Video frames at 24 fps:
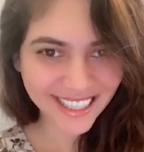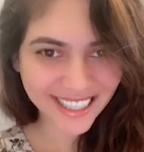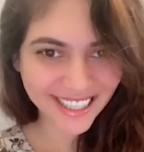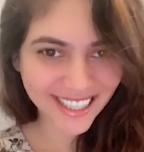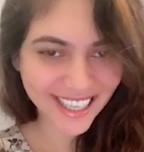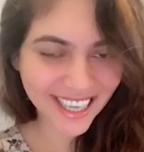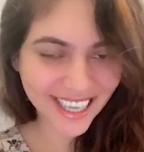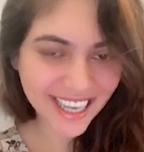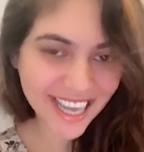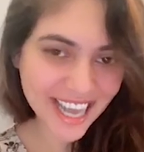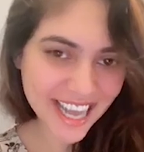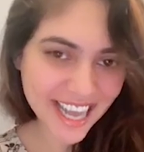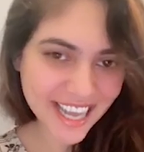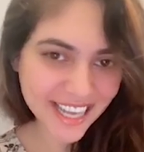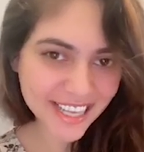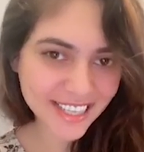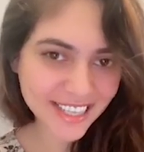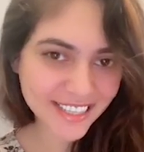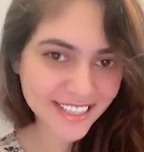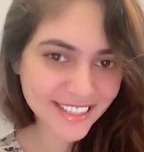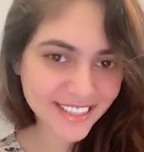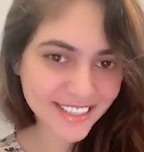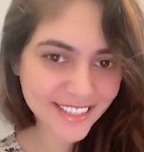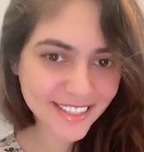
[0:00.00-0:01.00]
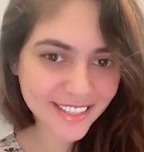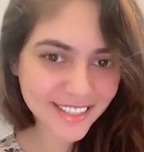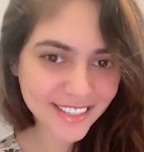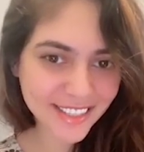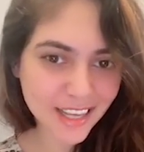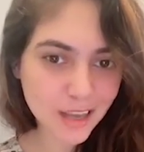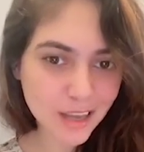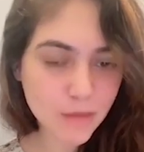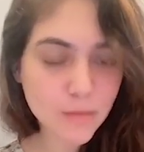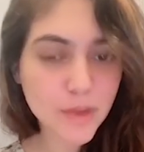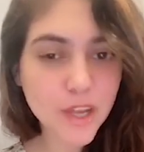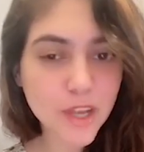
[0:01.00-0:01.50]
Hey guys,
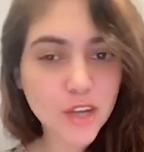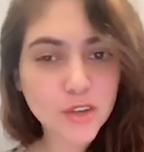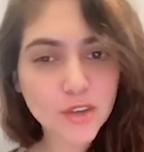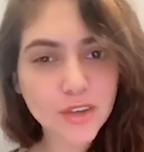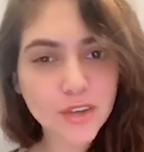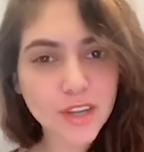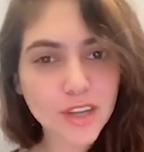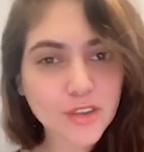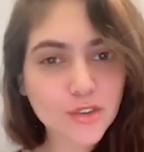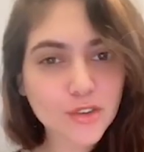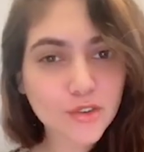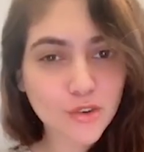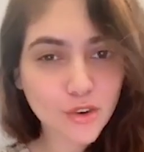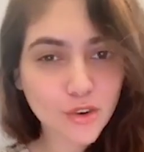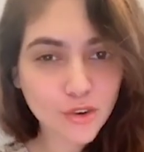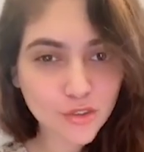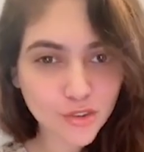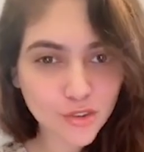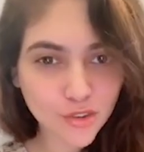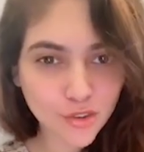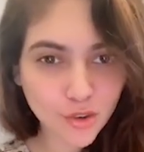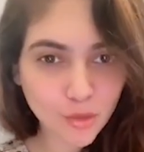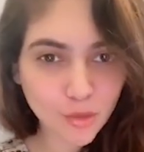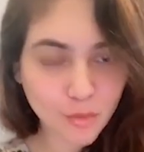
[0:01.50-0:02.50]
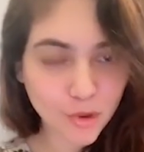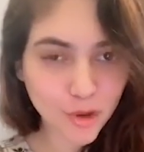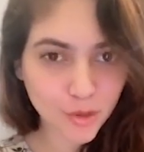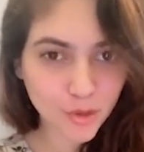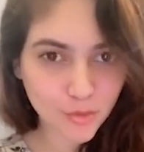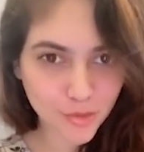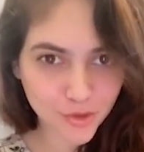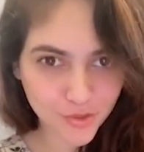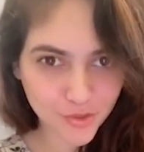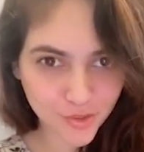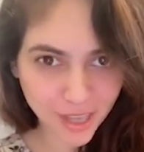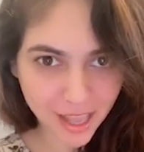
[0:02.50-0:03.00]
I'm here today to talk to you about a
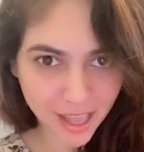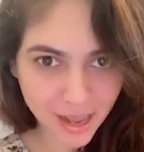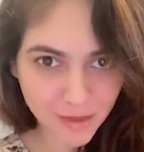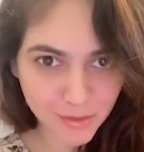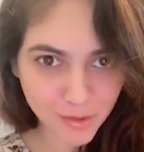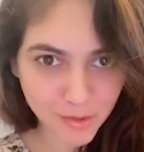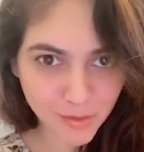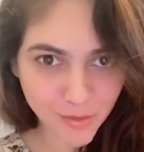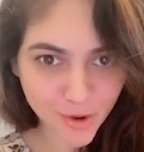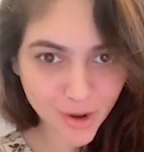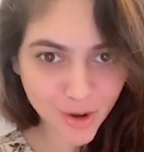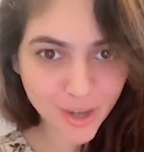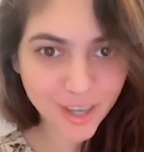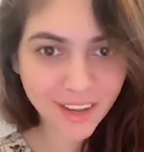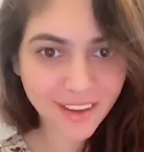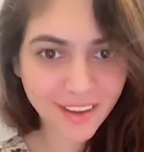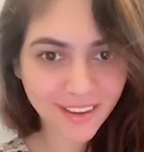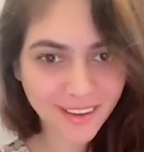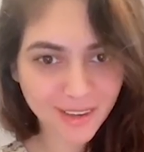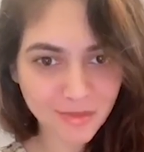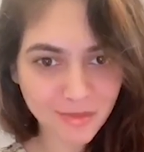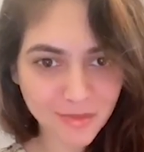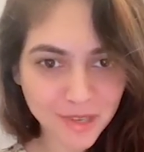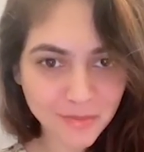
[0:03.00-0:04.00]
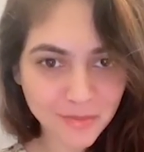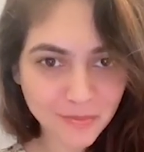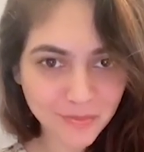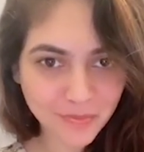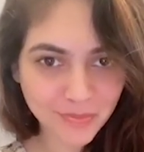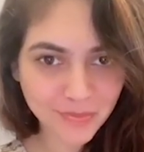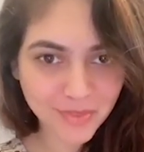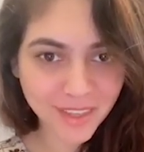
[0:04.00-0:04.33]
music album called Kannamma.